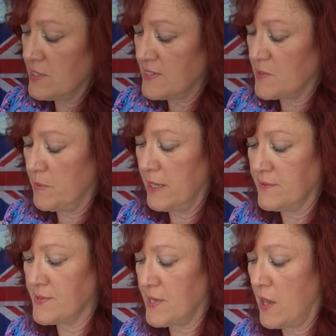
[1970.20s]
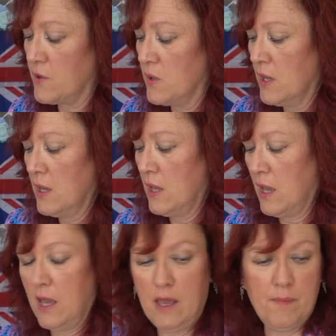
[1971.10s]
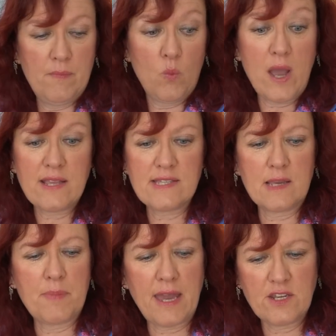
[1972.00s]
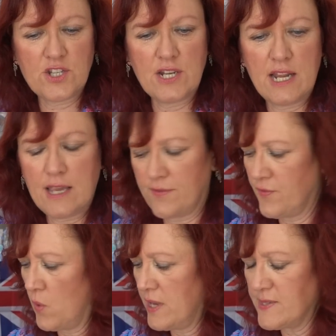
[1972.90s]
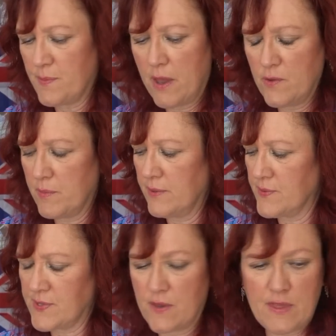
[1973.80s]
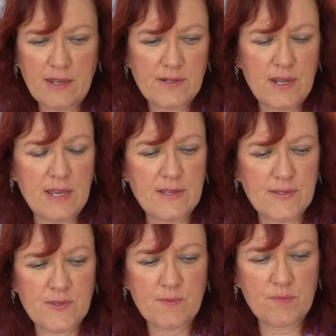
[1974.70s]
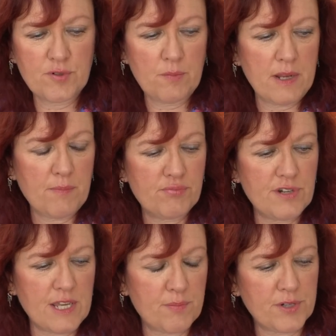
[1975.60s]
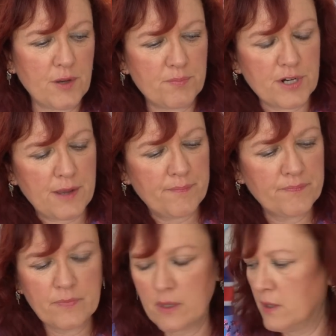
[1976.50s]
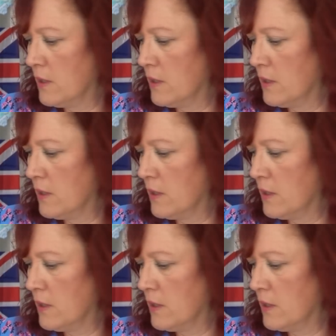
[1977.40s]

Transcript: and discipline, so waiting patiently for his moment. So that is probably pretty appropriate.